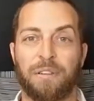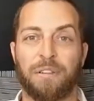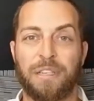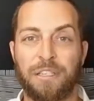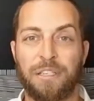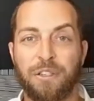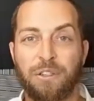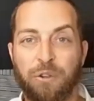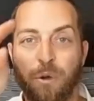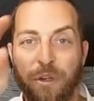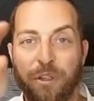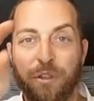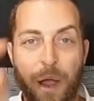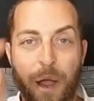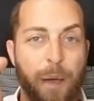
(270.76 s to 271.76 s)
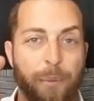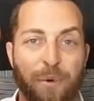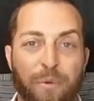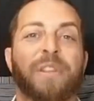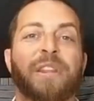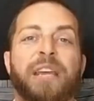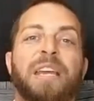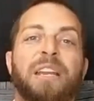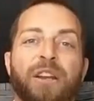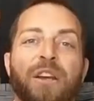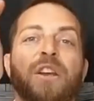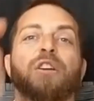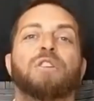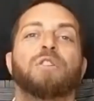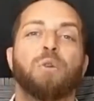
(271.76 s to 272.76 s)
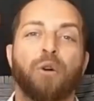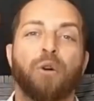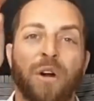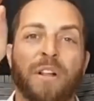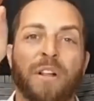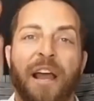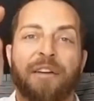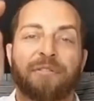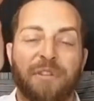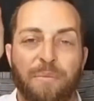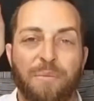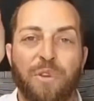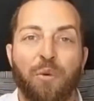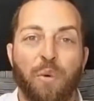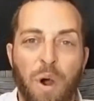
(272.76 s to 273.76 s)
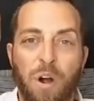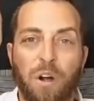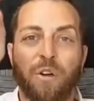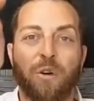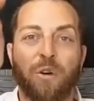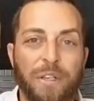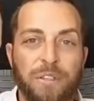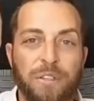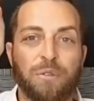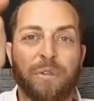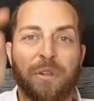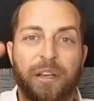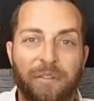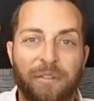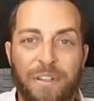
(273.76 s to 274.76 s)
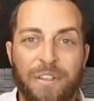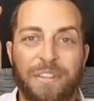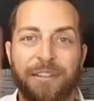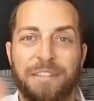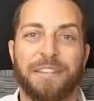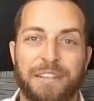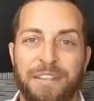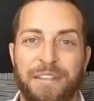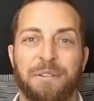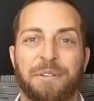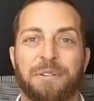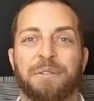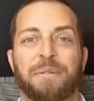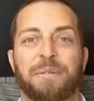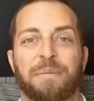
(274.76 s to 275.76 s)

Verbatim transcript: This is going to happen within your lifetime. You are going to live to see this.